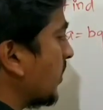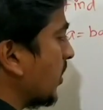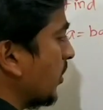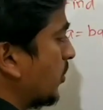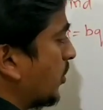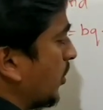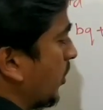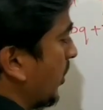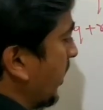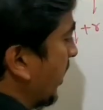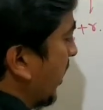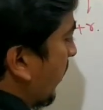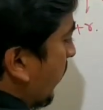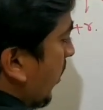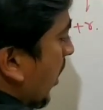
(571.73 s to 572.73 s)
So
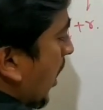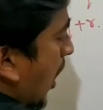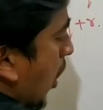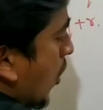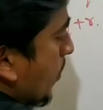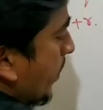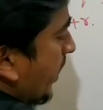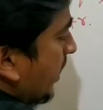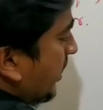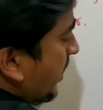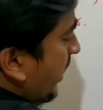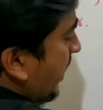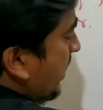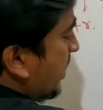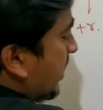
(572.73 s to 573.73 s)
here how many
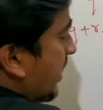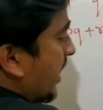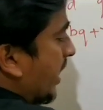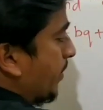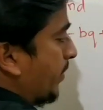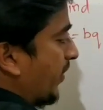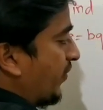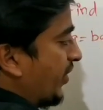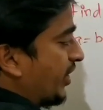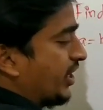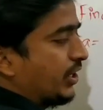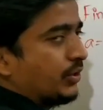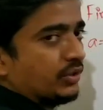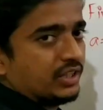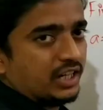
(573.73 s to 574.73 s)
3's can be fit
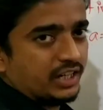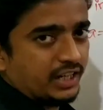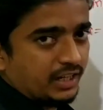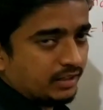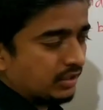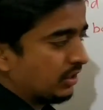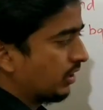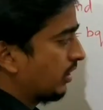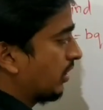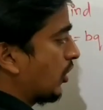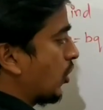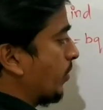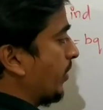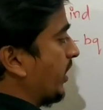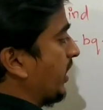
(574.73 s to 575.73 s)
into 13?
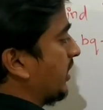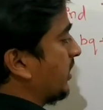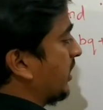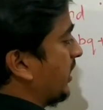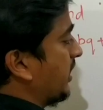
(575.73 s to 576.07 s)
How many